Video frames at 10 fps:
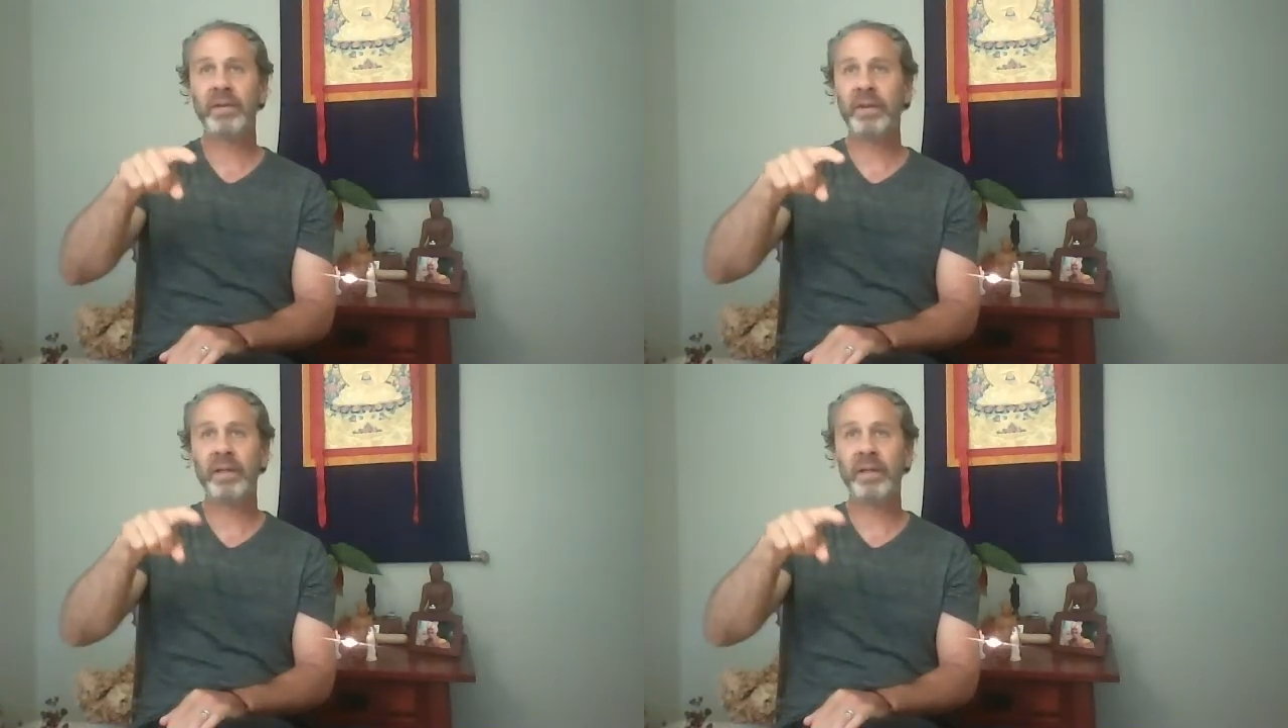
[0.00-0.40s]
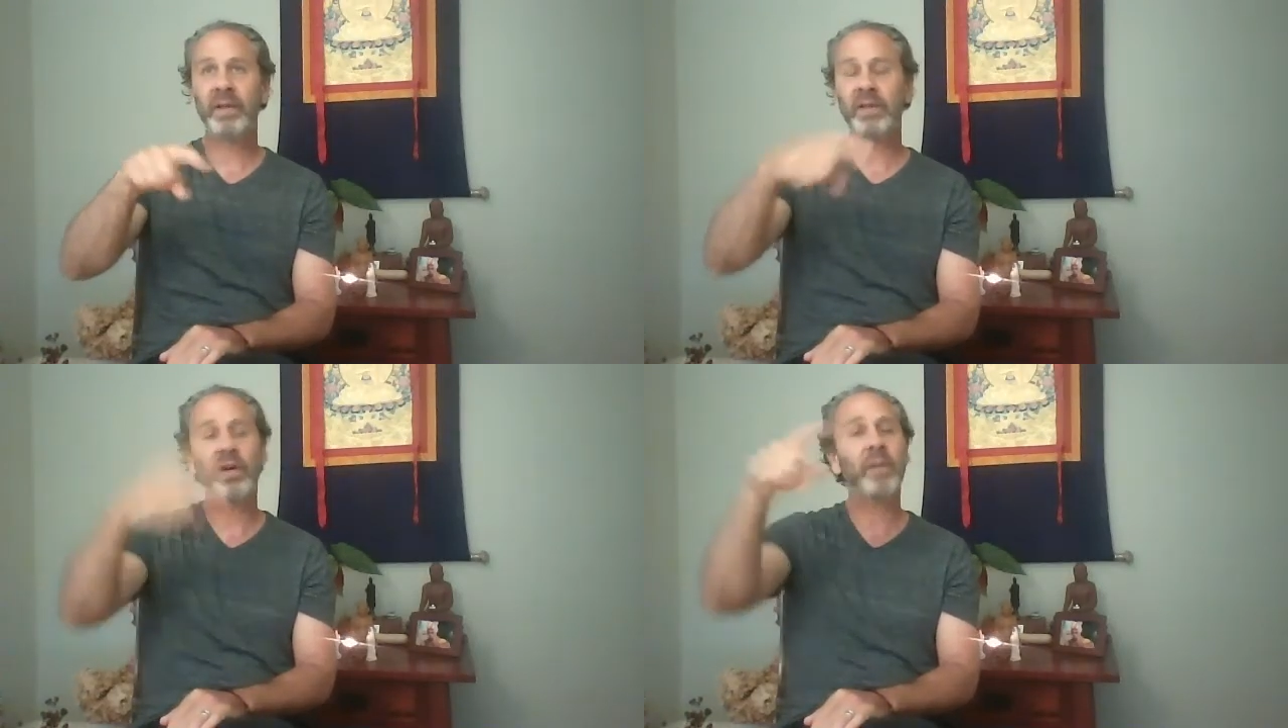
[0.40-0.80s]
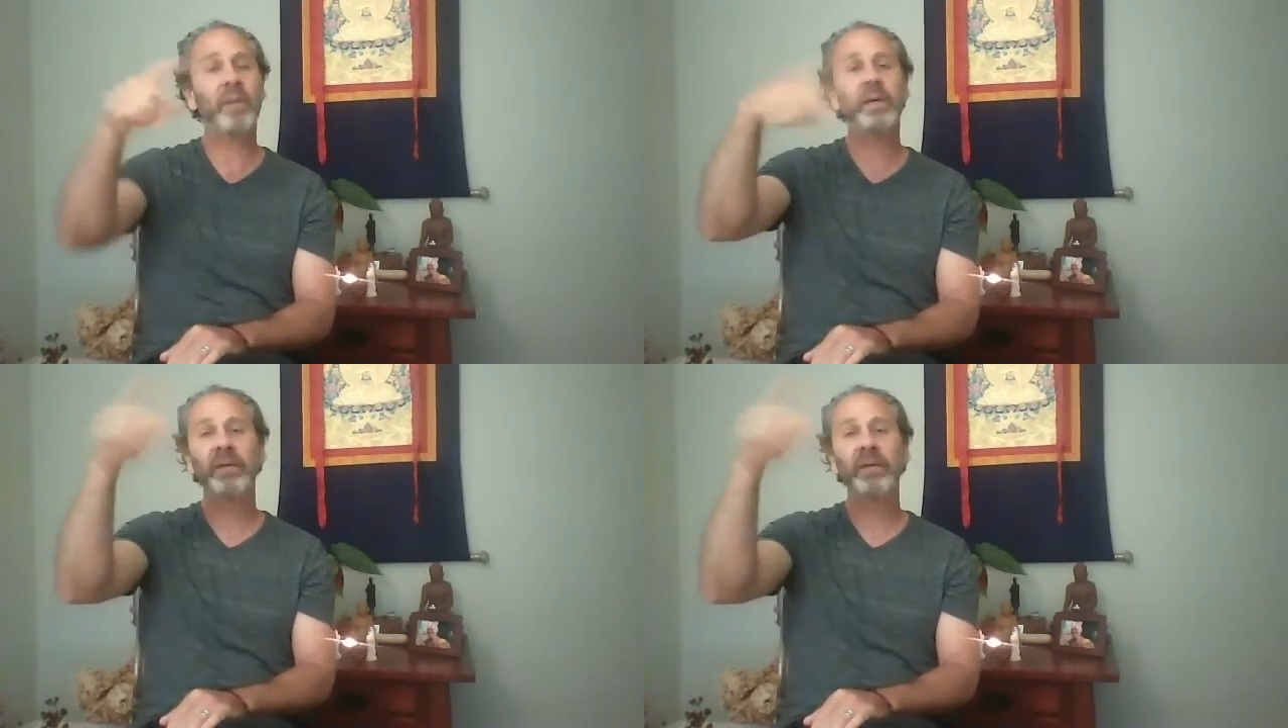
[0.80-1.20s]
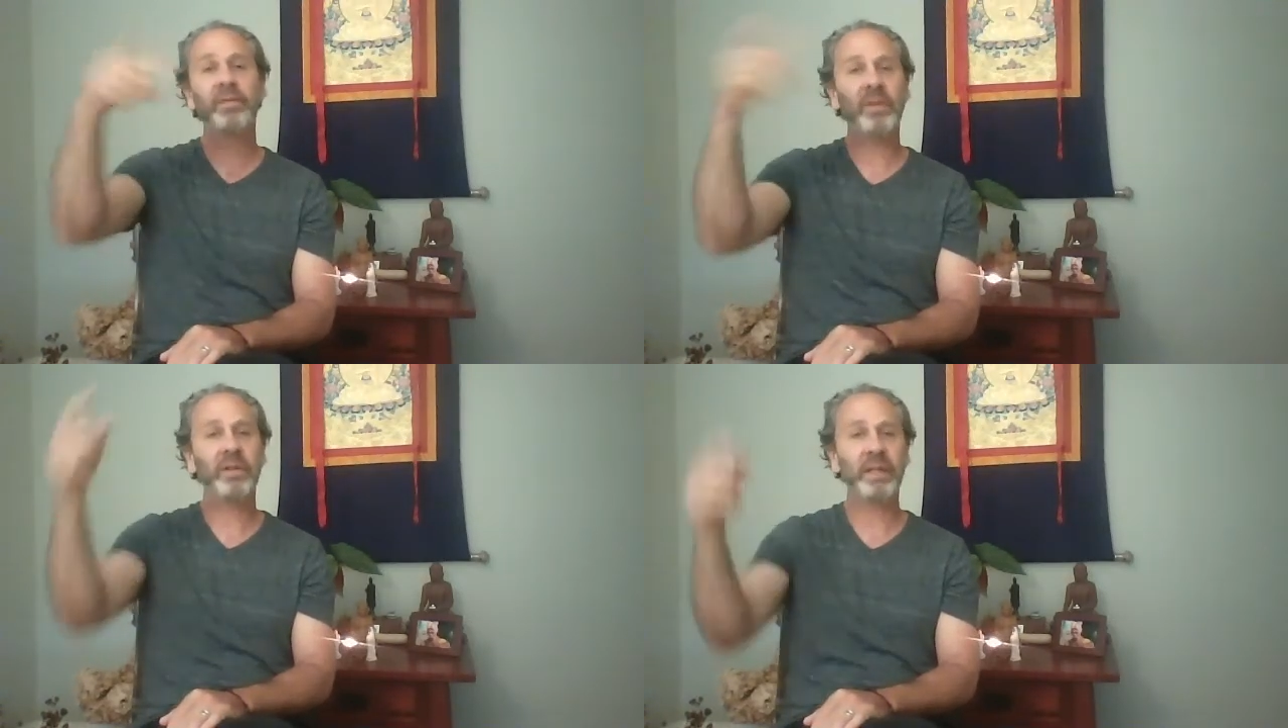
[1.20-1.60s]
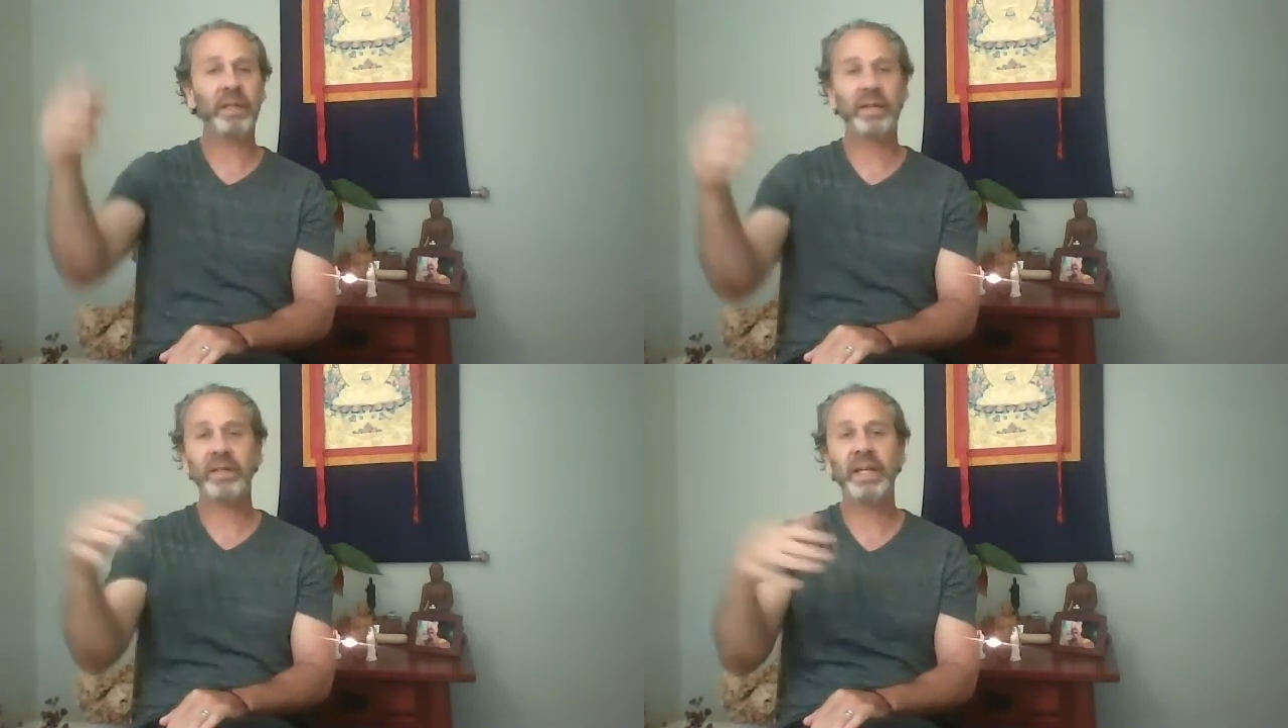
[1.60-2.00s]
the Dharma unfolding.
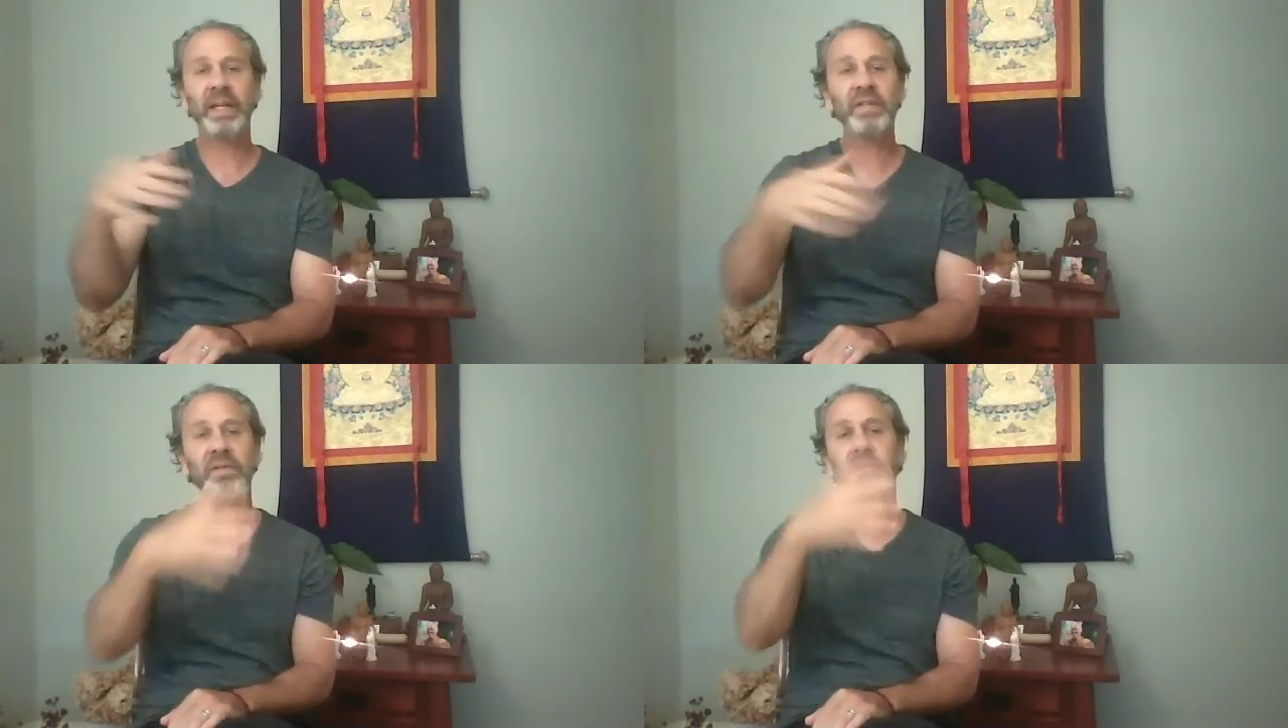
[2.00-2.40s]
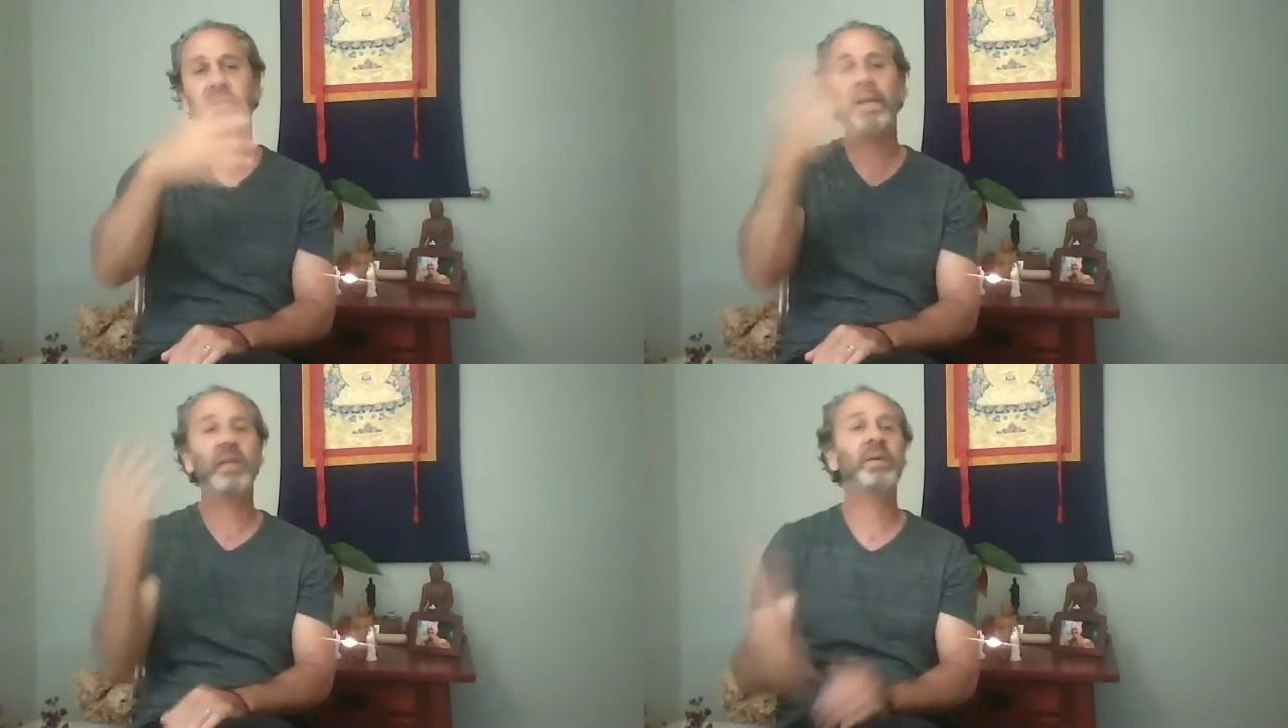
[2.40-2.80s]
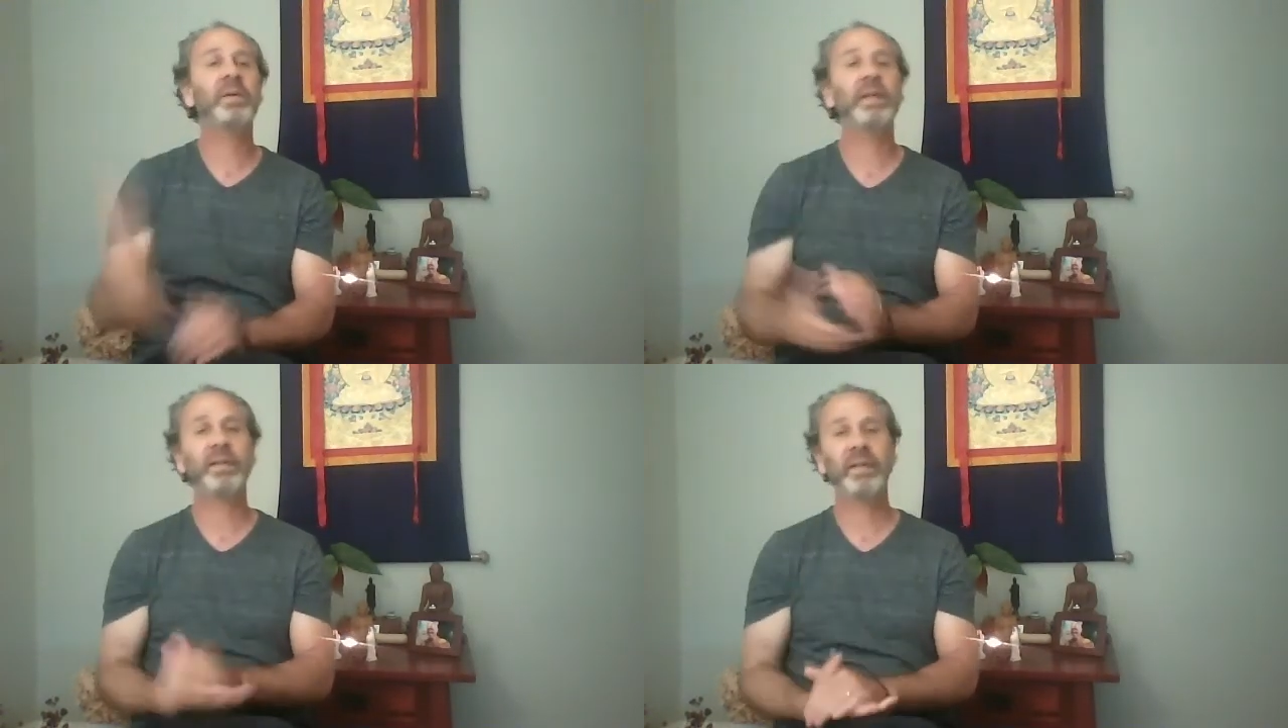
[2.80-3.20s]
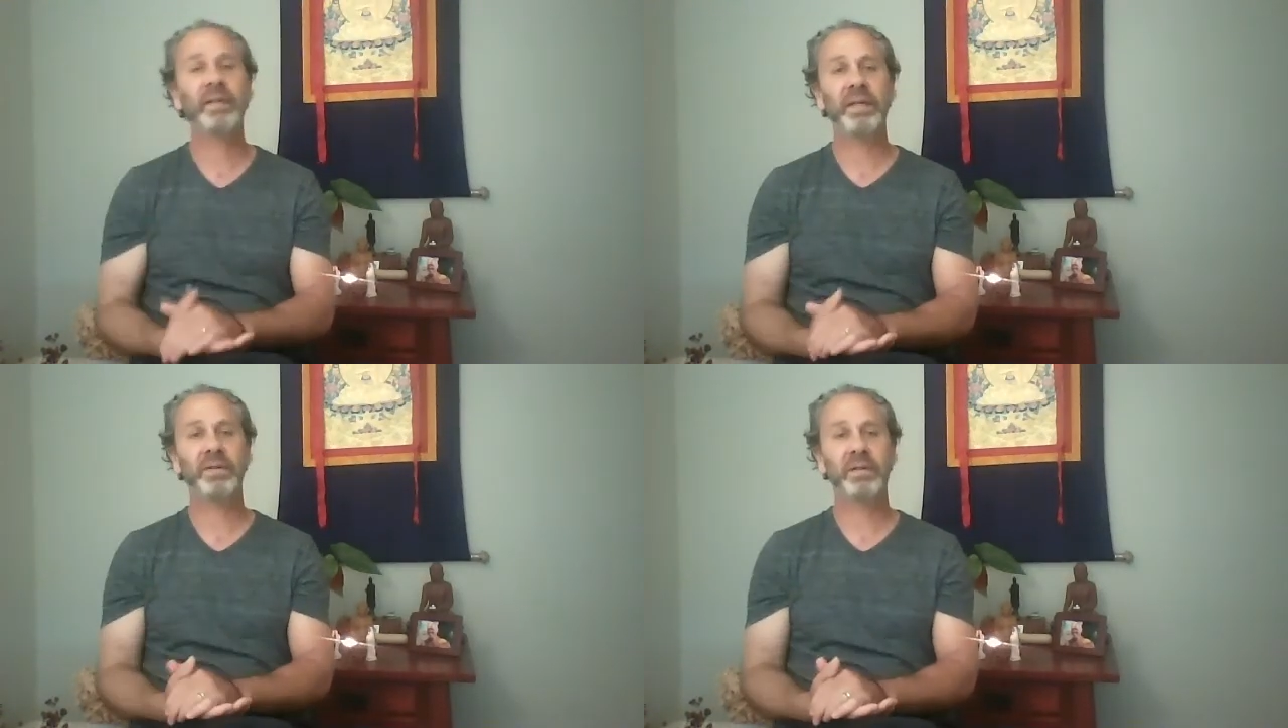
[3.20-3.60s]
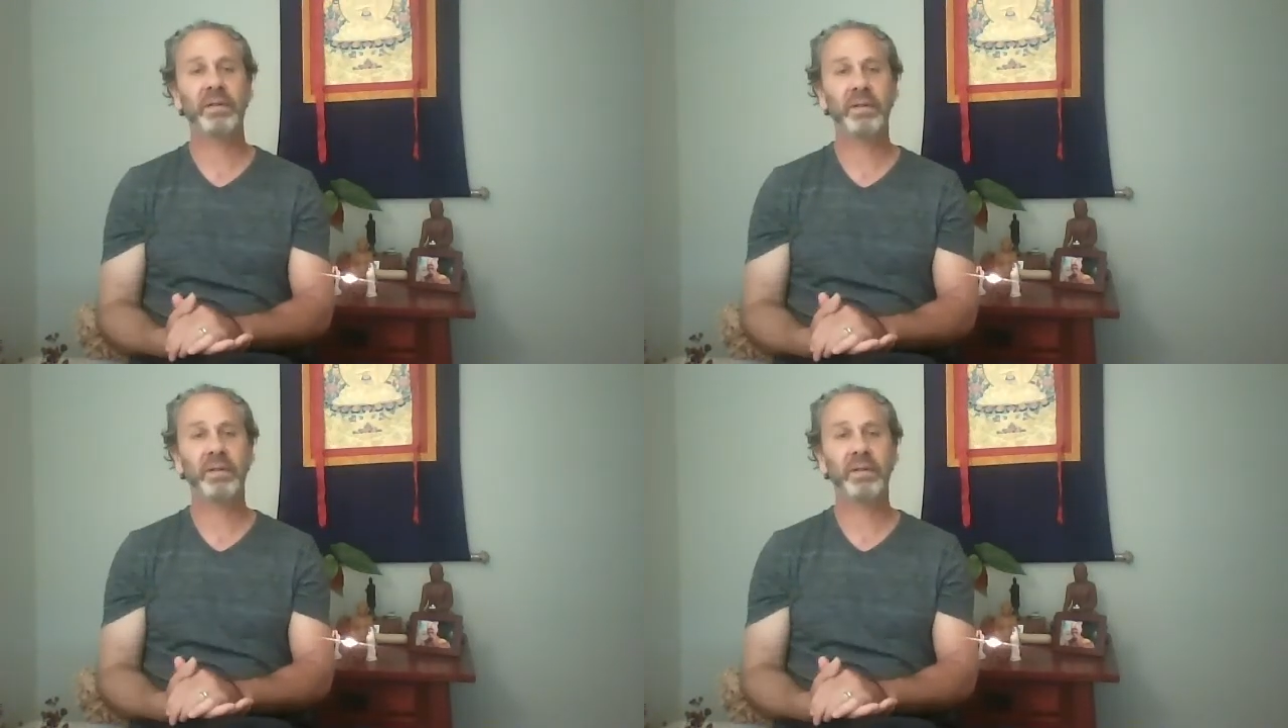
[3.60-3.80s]
It's nature following its nature.